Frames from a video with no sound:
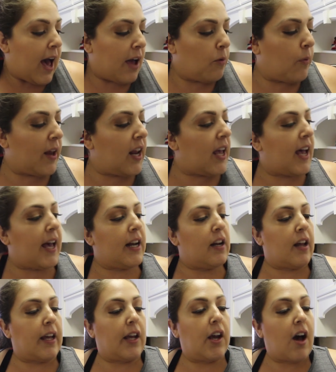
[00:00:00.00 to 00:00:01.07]
I went ahead
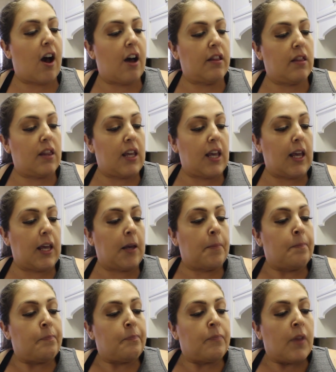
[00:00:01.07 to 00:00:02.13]
and I got
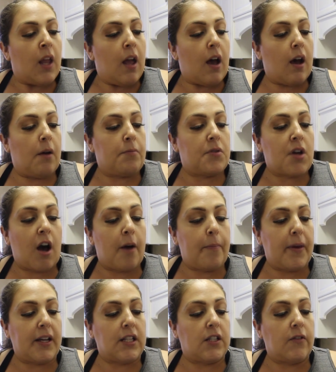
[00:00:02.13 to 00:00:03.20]
the um,
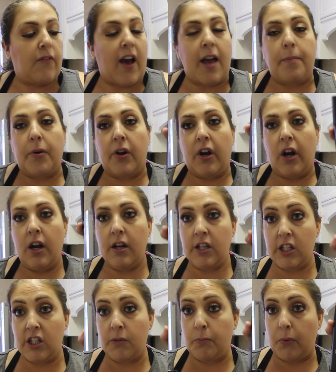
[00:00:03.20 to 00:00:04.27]
Toppik Fiber
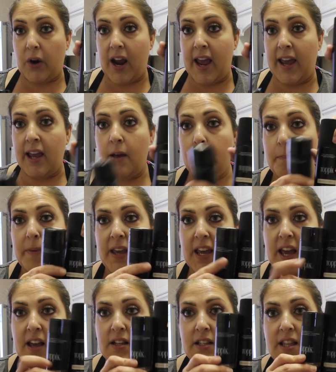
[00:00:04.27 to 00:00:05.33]
Spray
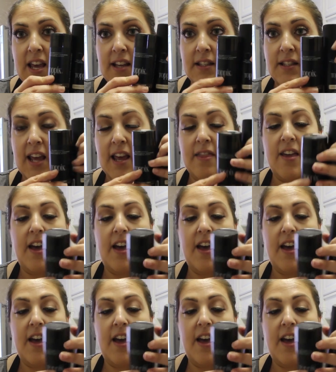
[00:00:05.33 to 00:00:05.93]
because they say